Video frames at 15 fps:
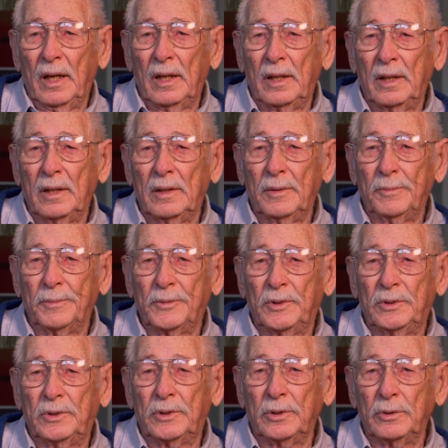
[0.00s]
uh,
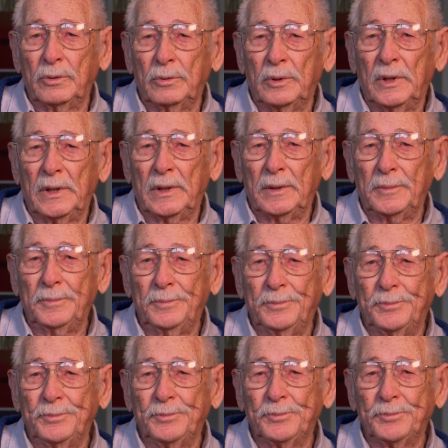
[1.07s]
to uh,
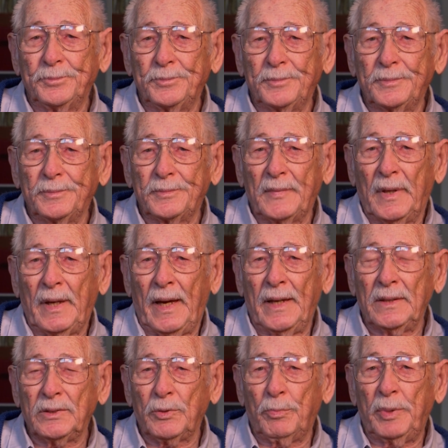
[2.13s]

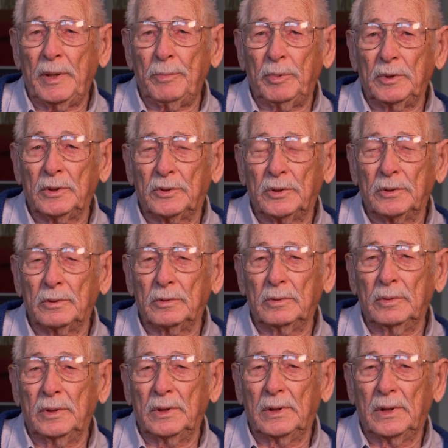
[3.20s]
ask people
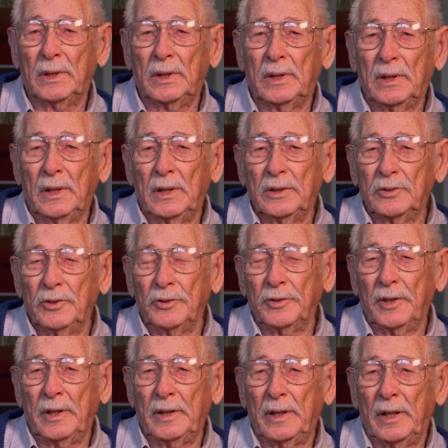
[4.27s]
to
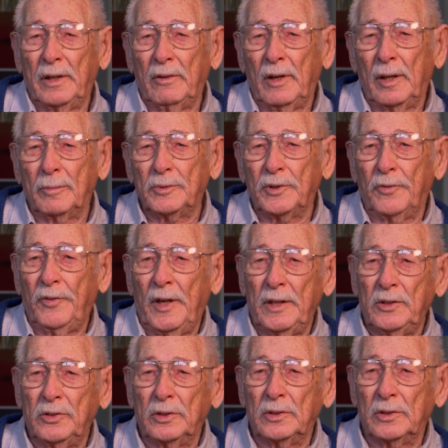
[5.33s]
turn in their
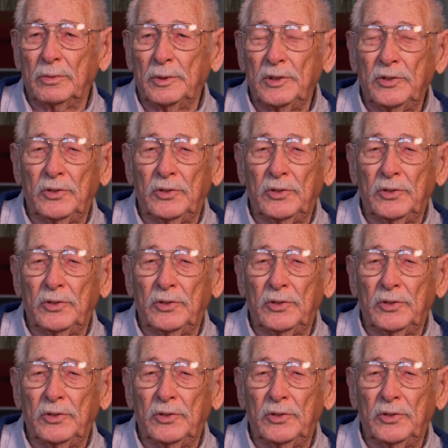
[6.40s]
observations. We